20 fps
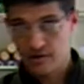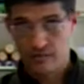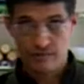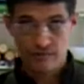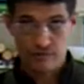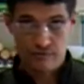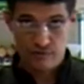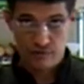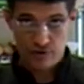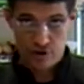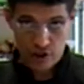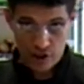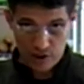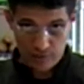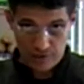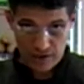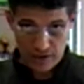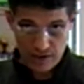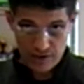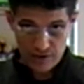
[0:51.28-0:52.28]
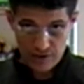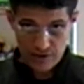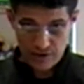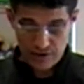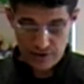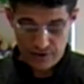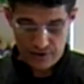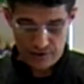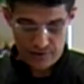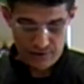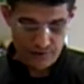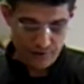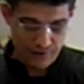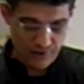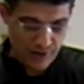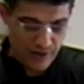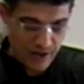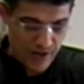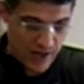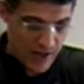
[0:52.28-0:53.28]
some chickpeas,
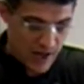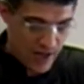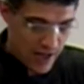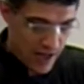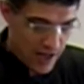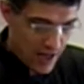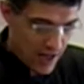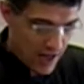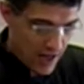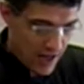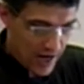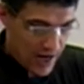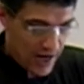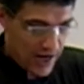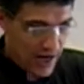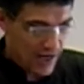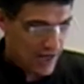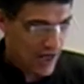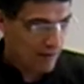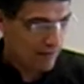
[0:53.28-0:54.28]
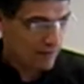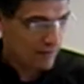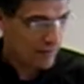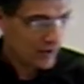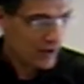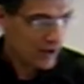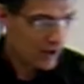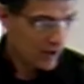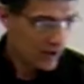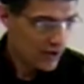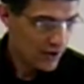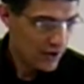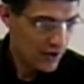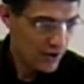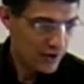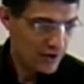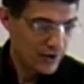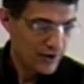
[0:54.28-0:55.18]
and I'm gonna